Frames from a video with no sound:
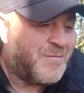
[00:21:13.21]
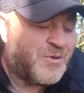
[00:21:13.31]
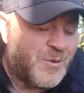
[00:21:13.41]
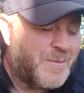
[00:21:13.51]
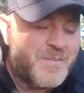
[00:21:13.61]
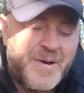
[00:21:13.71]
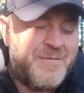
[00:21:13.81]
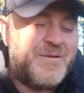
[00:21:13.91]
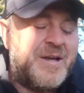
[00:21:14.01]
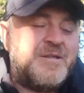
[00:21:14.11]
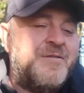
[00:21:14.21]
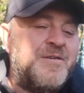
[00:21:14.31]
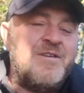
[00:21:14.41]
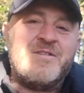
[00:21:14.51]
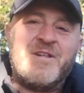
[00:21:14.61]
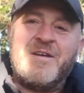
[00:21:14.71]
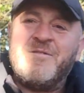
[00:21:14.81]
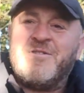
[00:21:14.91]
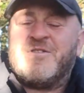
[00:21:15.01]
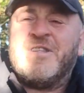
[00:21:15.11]
doing mindful activities
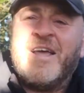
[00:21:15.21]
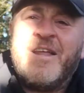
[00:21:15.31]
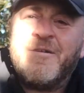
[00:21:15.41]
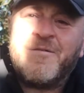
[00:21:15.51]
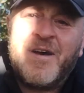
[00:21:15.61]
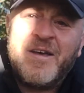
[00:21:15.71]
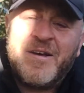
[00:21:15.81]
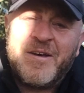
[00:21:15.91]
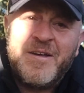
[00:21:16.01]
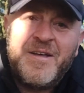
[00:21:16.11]
like just lighting a fire,